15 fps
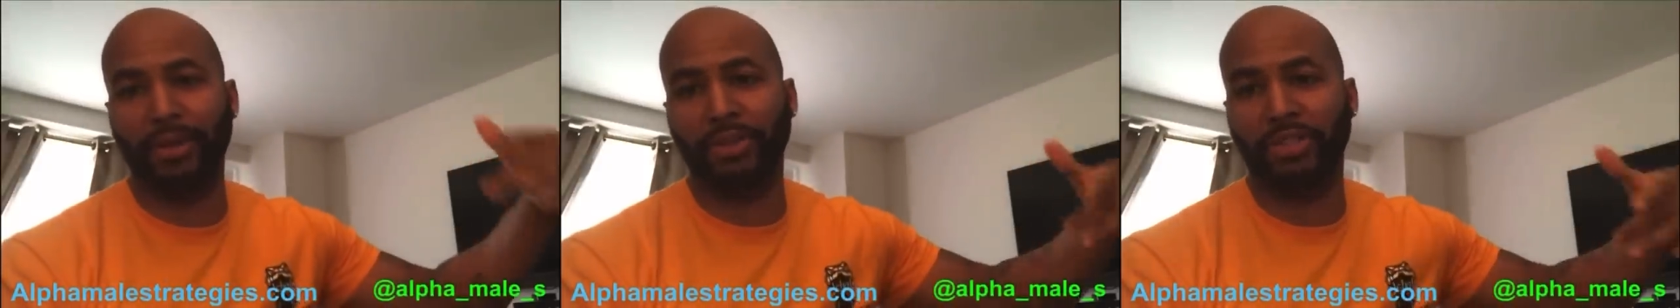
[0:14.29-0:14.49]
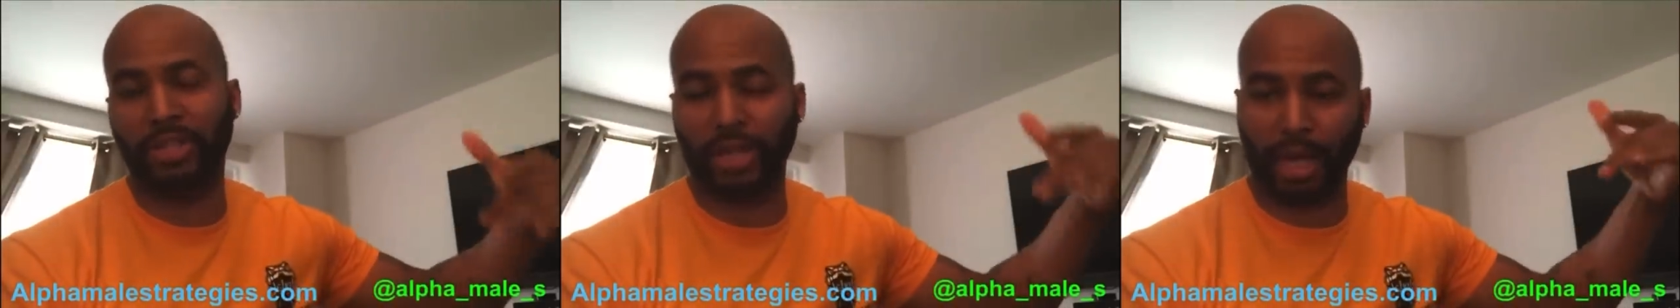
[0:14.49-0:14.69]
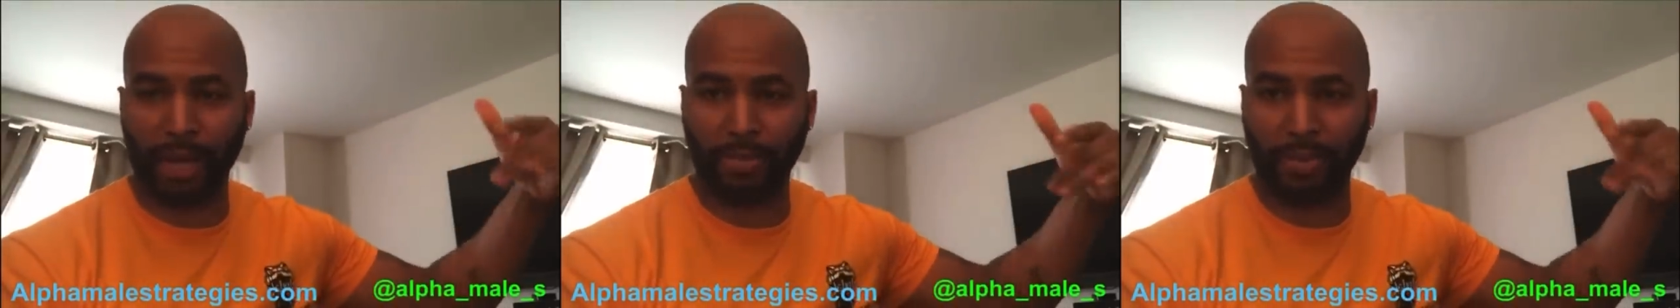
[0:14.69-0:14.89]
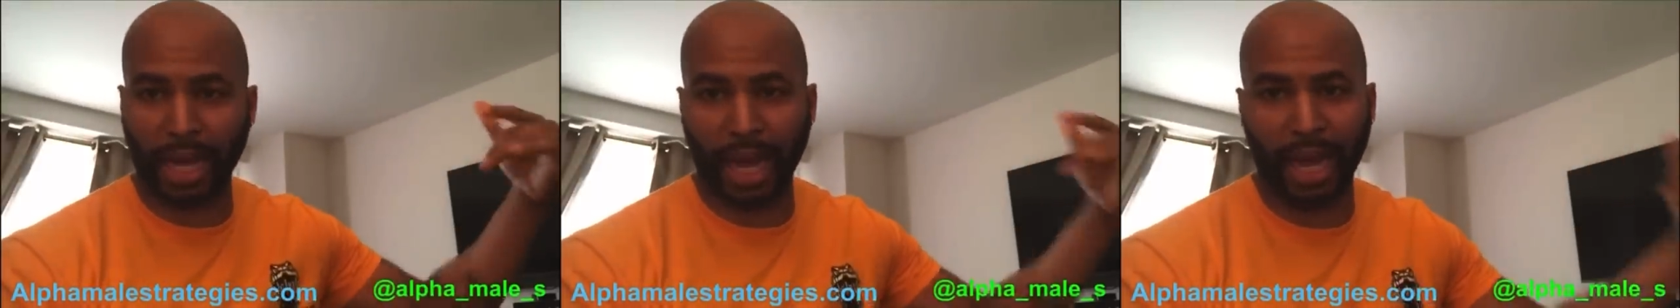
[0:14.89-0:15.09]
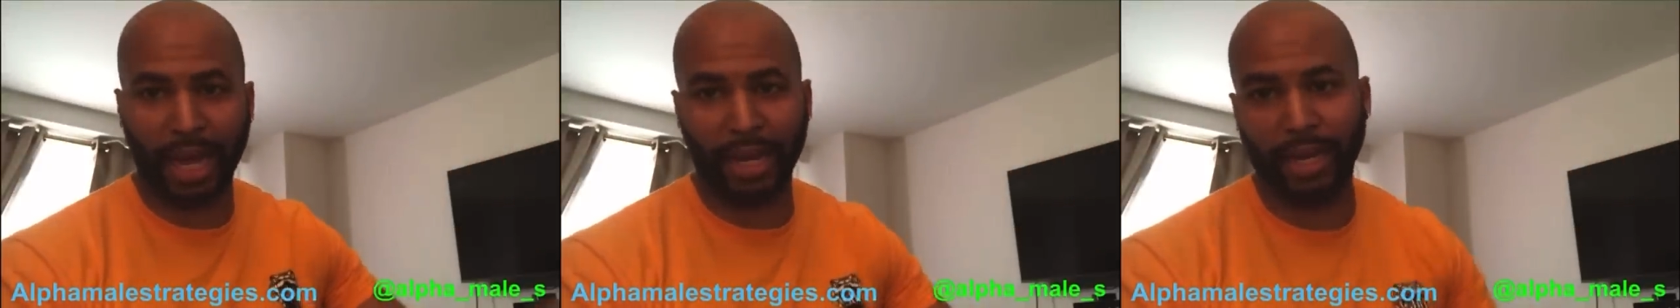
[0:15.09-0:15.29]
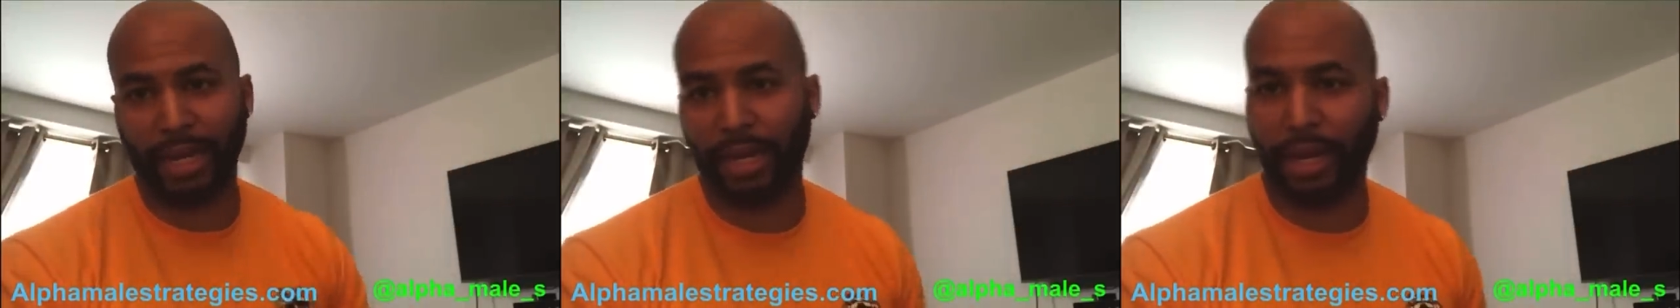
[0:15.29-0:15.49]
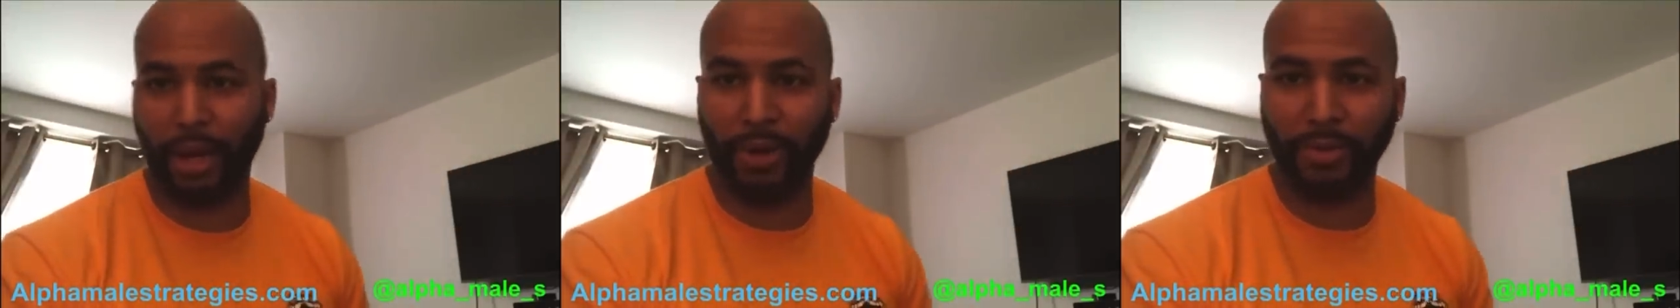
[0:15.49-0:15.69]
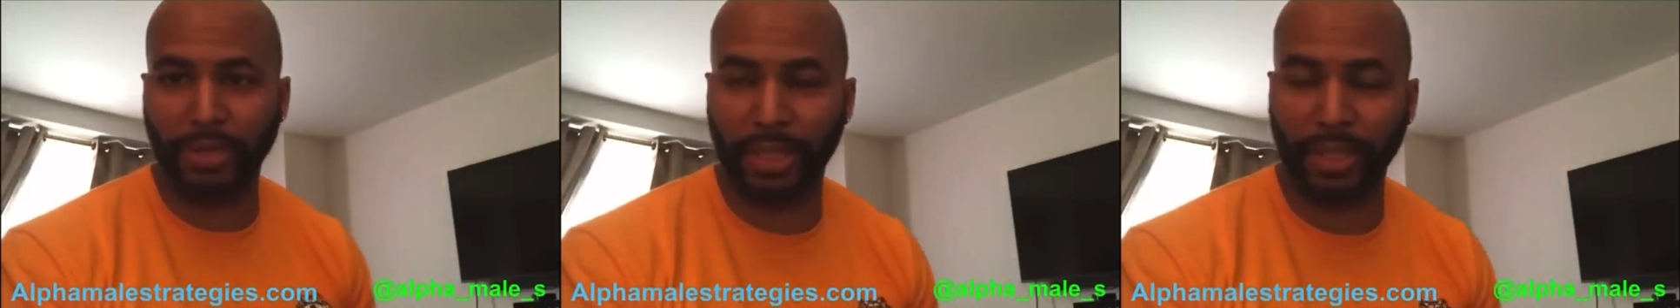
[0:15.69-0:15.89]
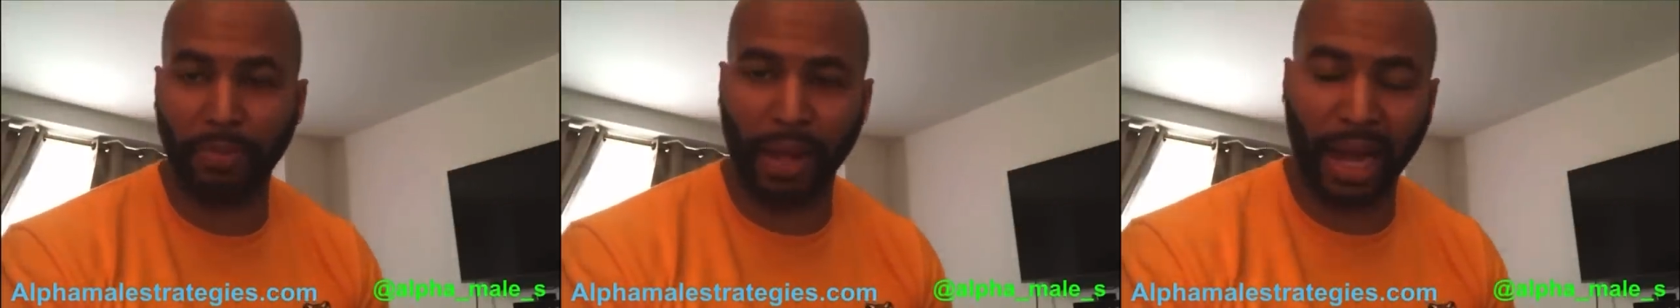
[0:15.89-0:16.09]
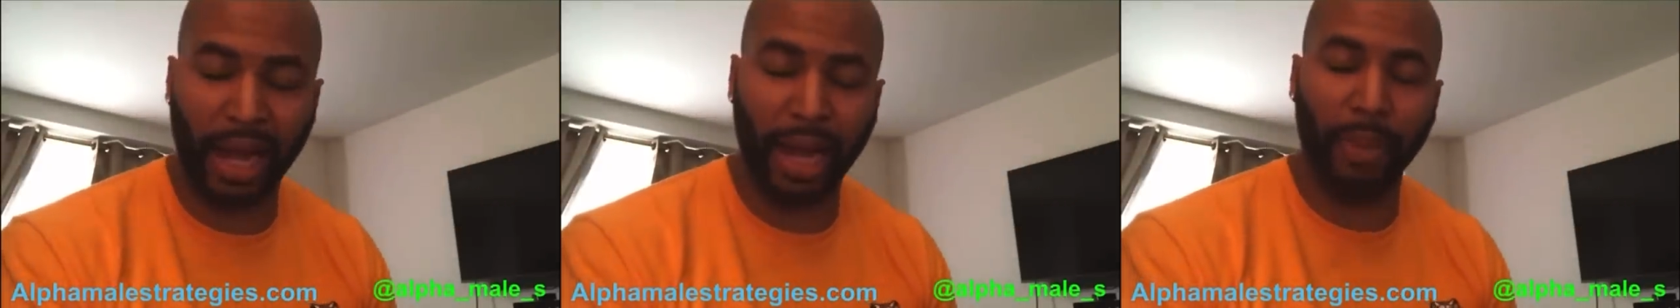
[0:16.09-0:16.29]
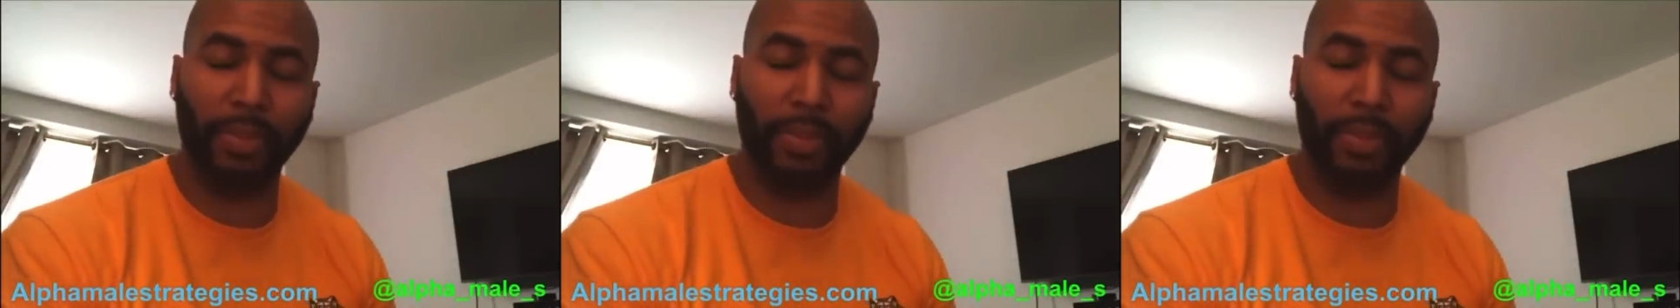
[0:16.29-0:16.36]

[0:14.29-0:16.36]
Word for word: shop guy that lost his mind